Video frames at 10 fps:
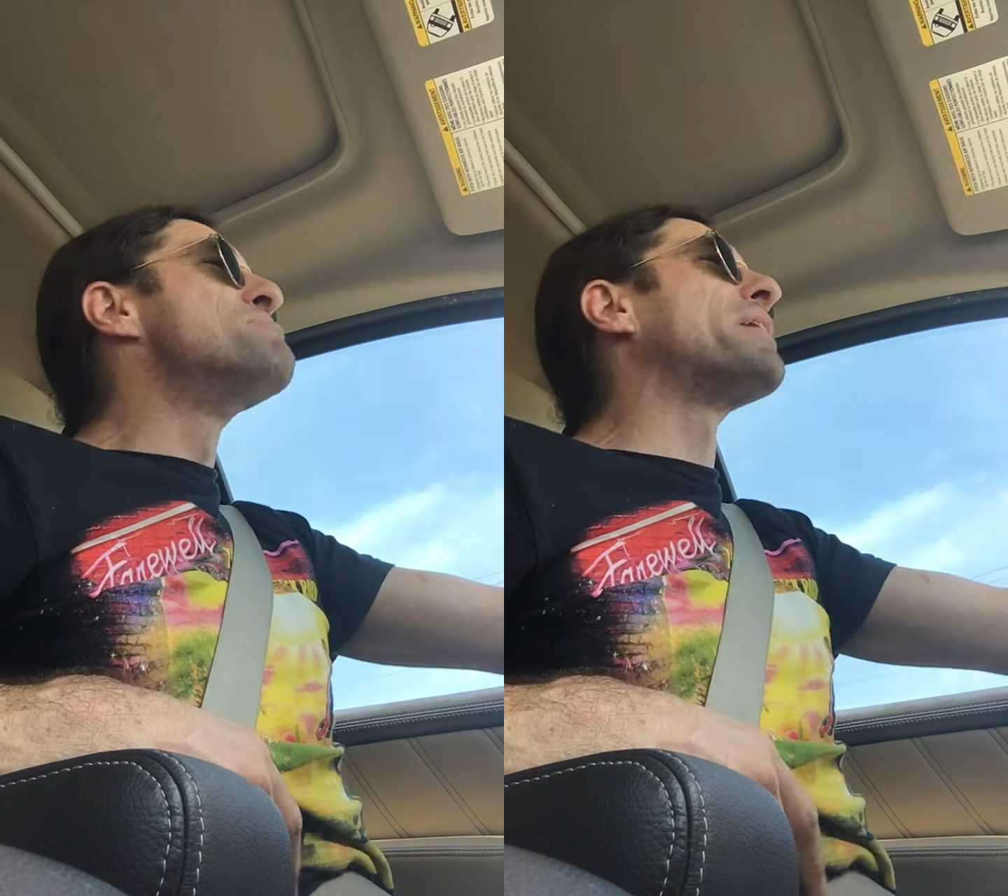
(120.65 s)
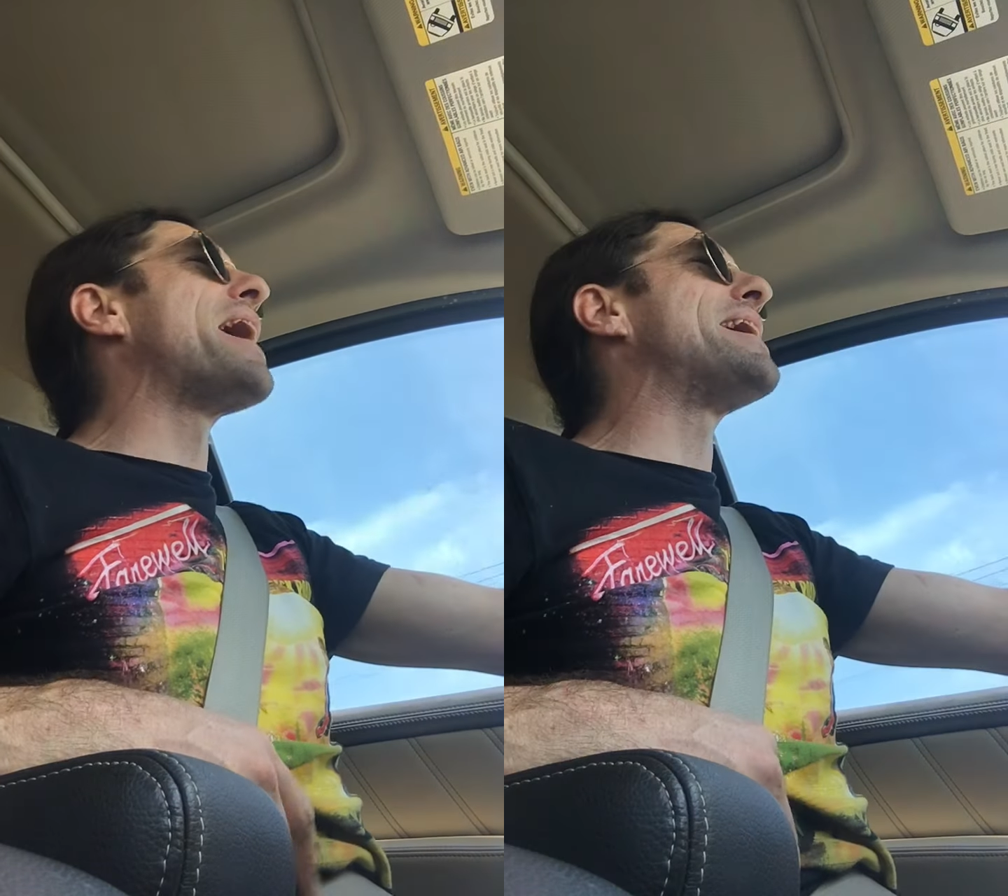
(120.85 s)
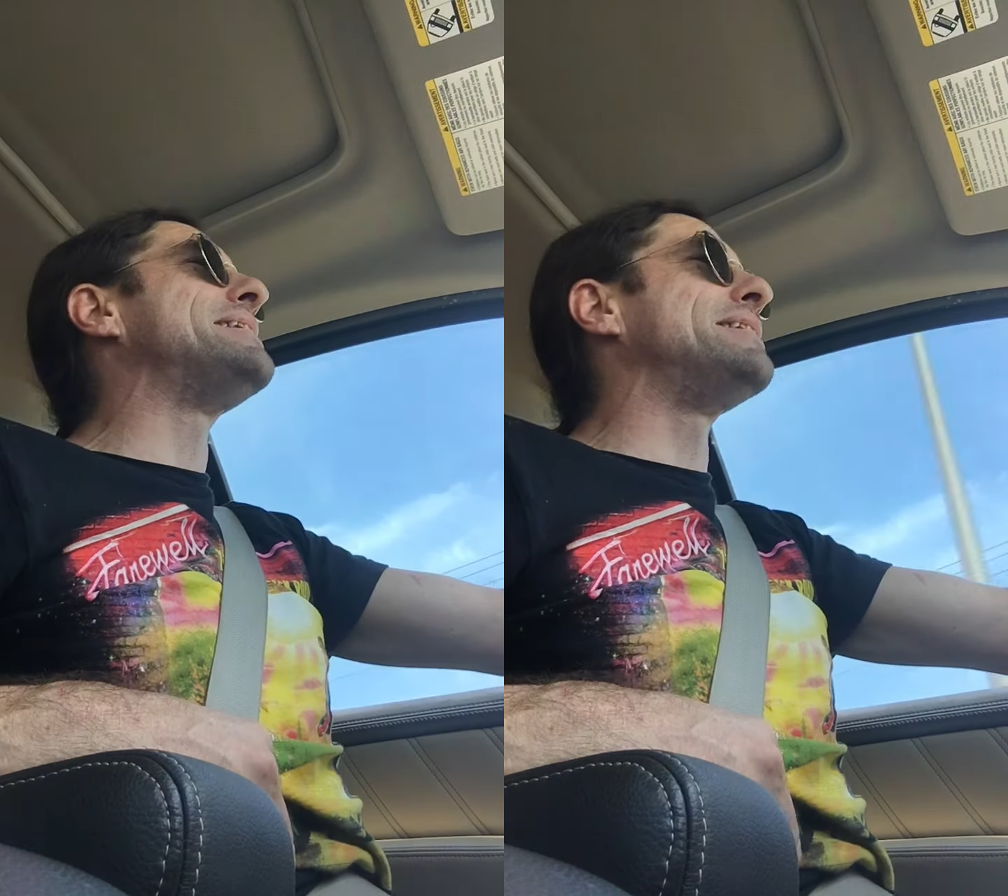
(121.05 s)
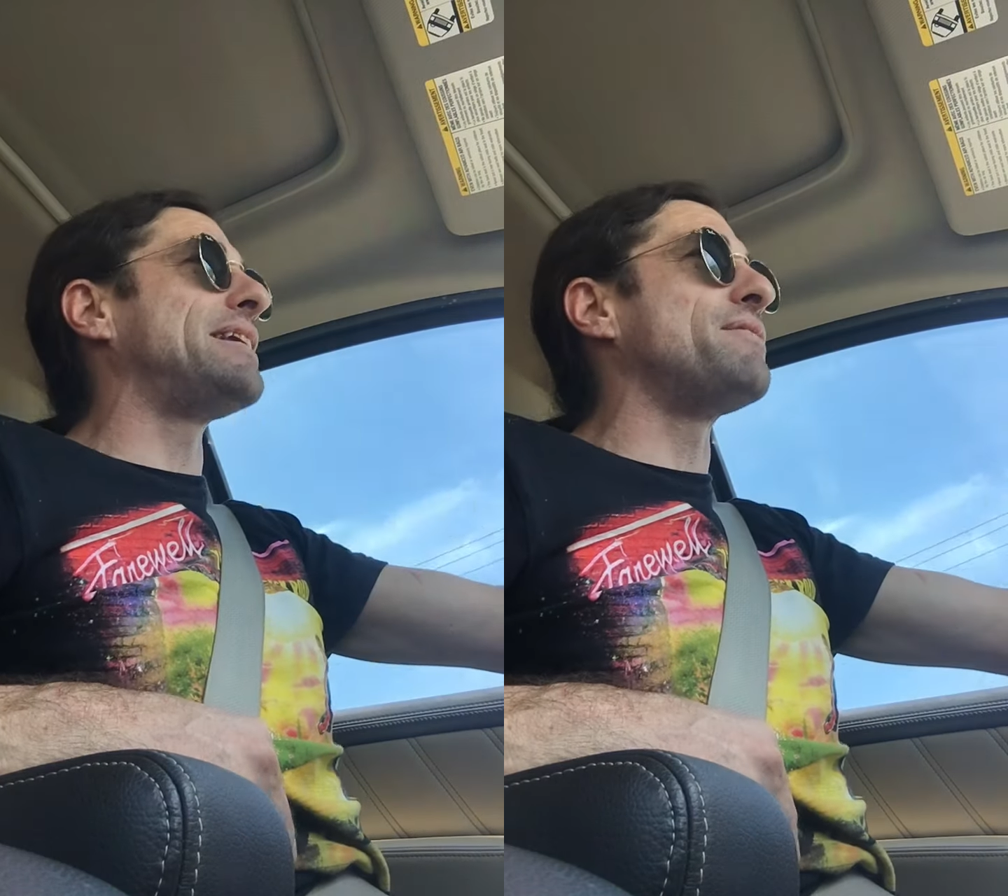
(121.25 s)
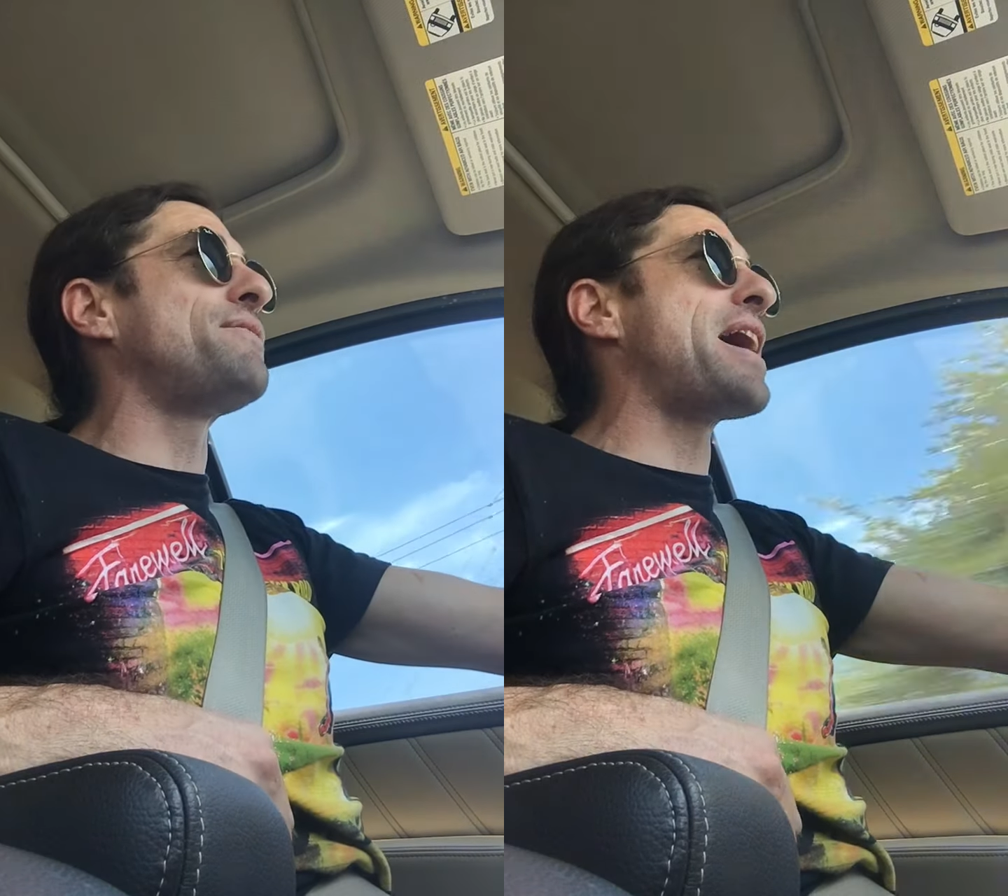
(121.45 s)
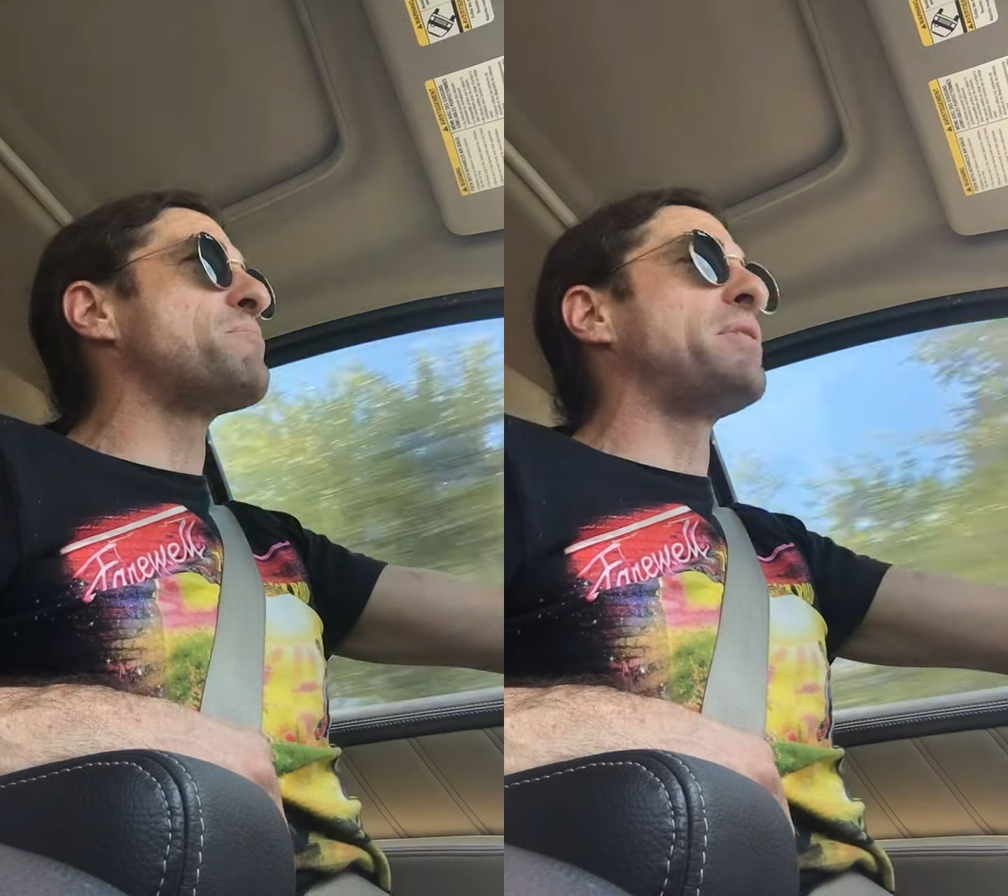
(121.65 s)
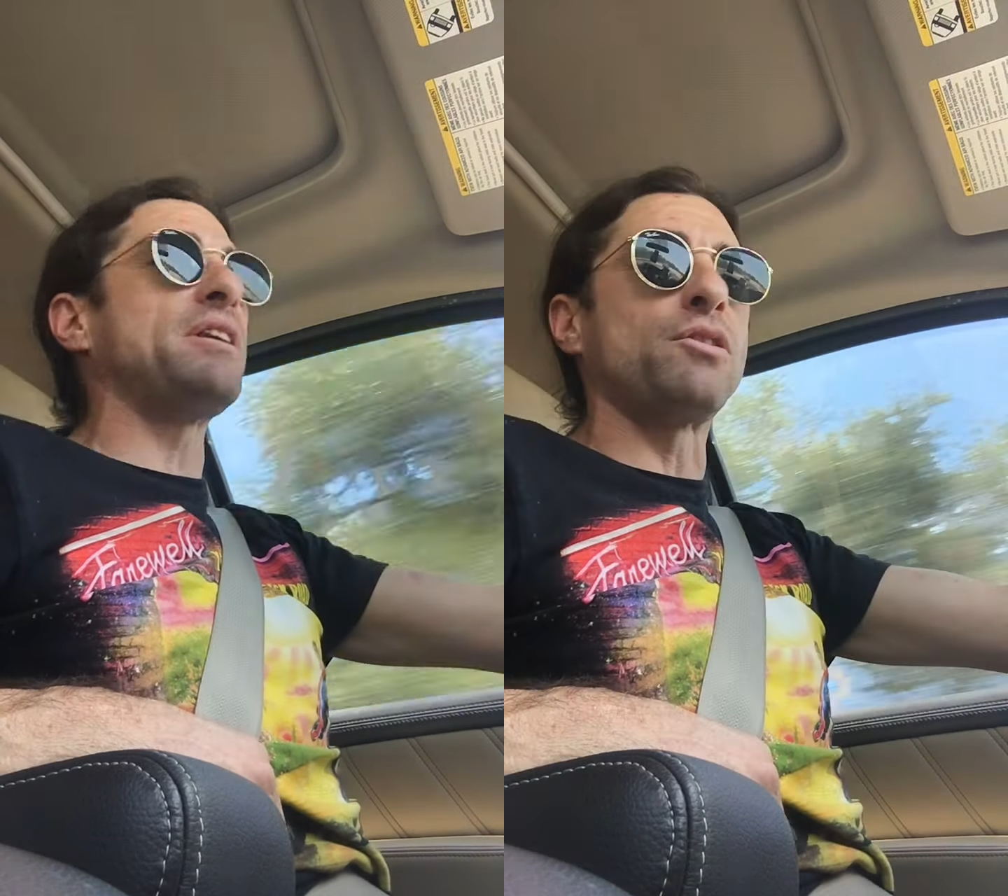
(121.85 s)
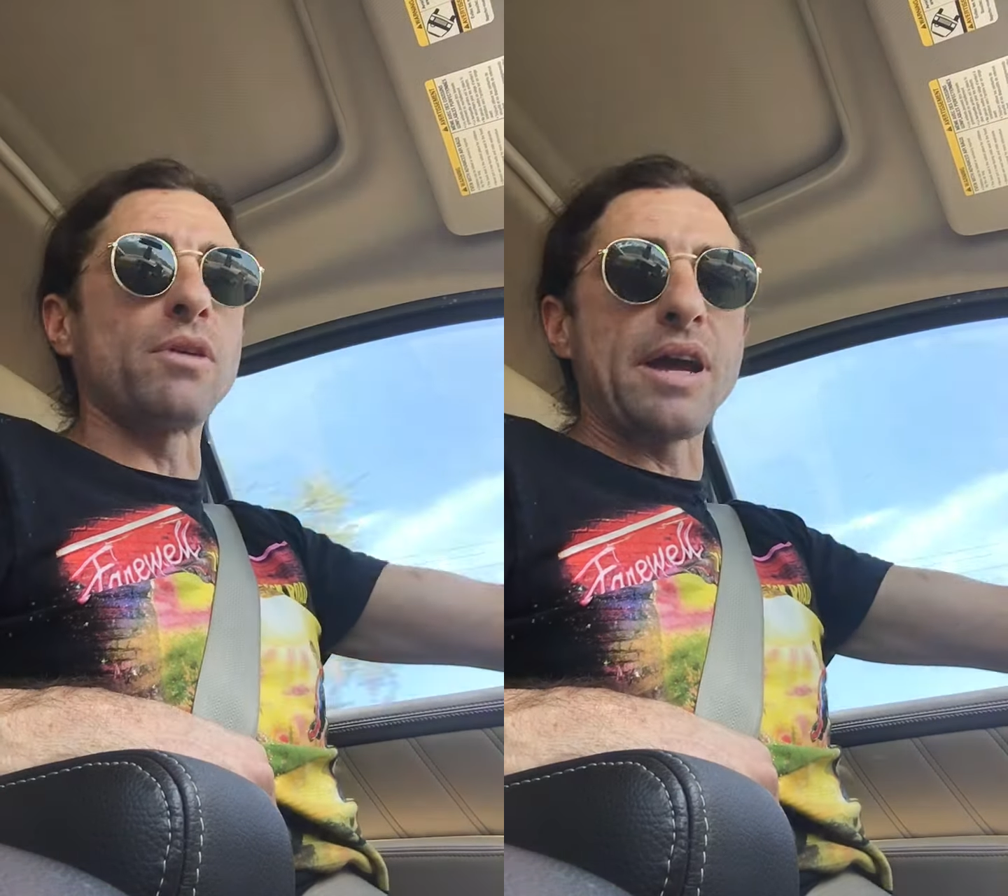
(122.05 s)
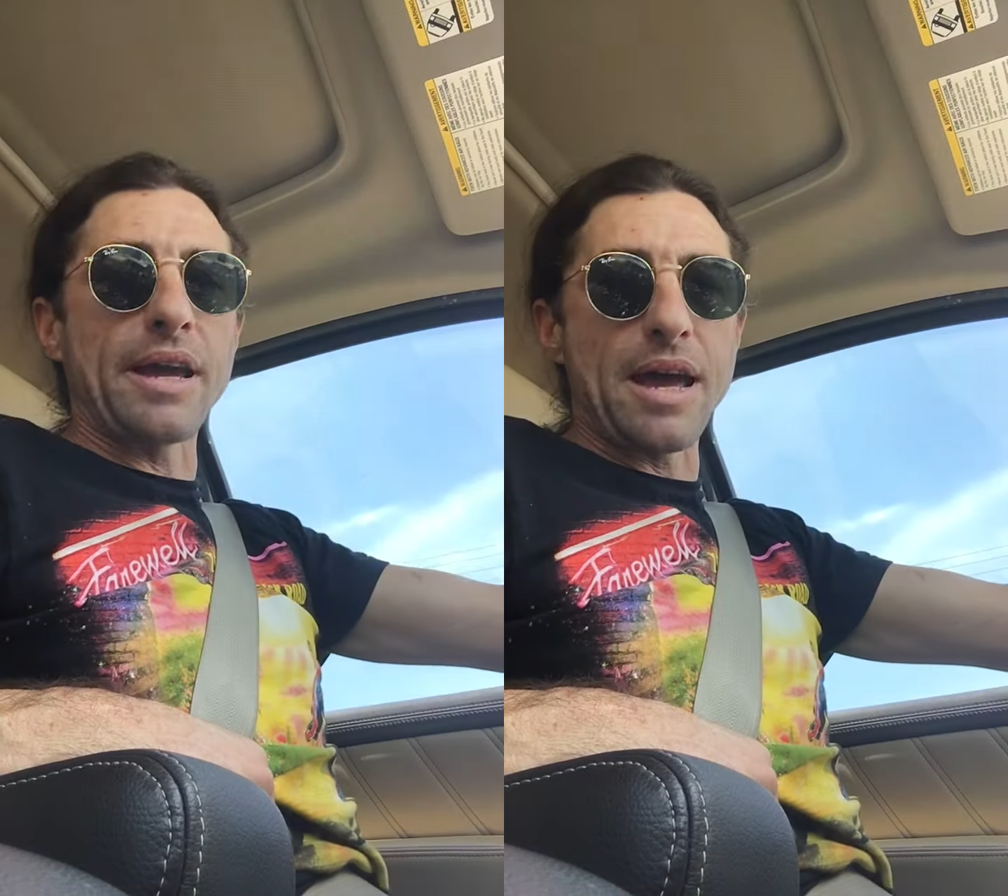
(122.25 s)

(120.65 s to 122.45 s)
But I did in fact mean Greg